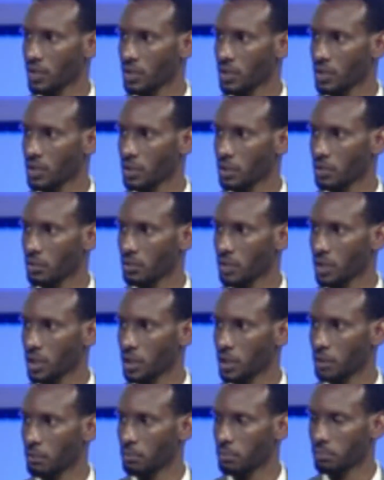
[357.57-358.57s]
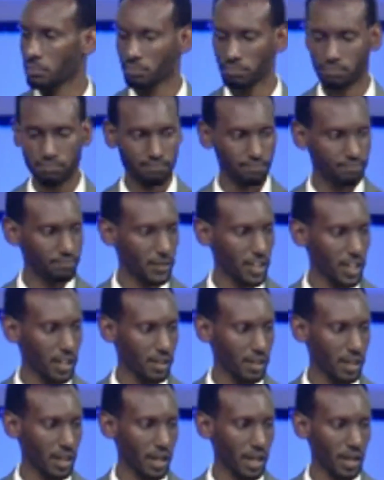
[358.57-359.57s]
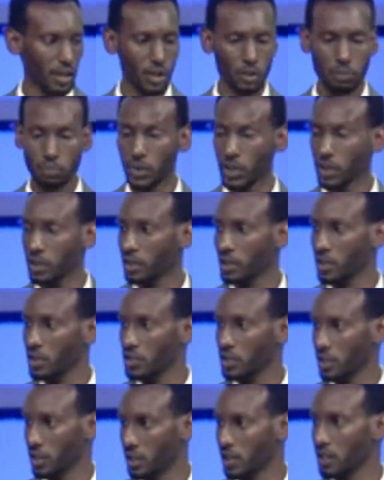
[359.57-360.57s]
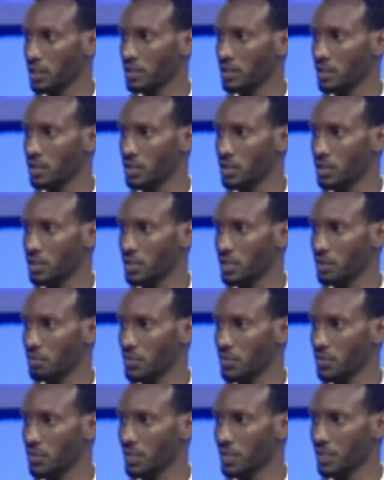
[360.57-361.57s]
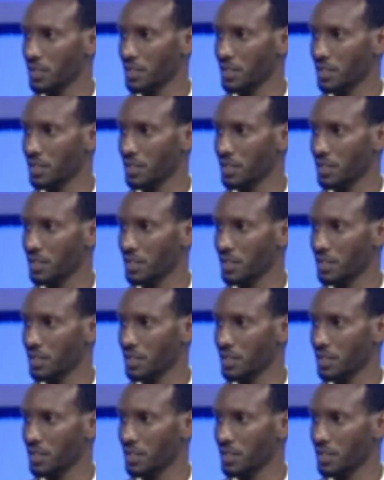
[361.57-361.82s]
So I hope we can actually get into some of the